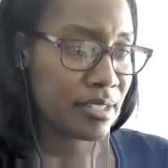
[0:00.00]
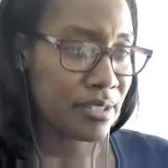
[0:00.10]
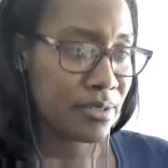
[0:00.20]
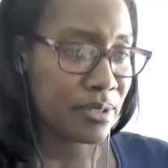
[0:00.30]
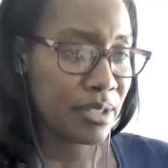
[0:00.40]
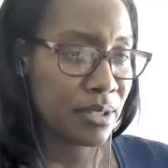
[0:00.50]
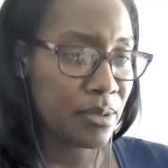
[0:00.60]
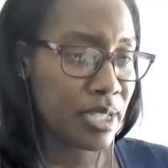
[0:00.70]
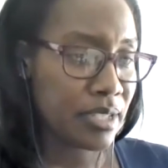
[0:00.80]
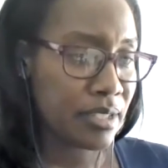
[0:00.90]
really
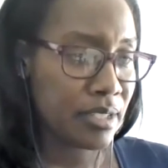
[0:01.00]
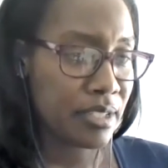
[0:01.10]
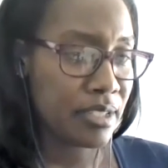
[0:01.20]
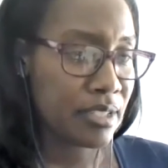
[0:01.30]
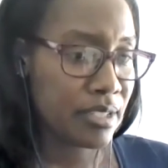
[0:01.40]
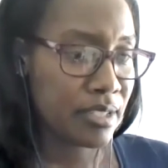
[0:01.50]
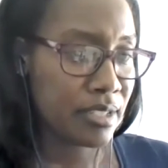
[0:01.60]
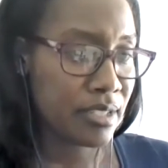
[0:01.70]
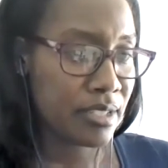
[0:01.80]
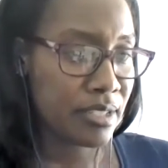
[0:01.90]
quickly.
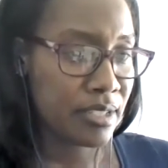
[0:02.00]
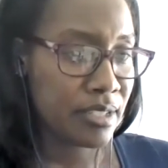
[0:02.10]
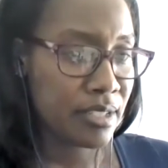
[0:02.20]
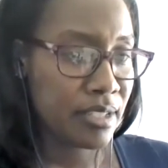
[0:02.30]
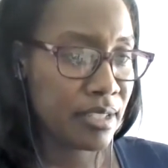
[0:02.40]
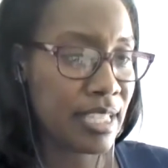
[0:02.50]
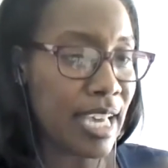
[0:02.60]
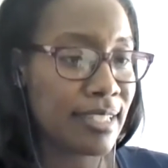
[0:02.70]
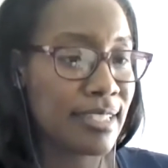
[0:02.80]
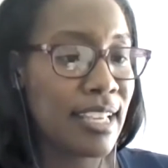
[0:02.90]

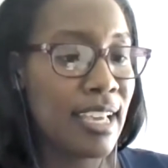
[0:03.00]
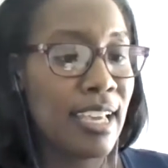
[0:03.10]
Yes.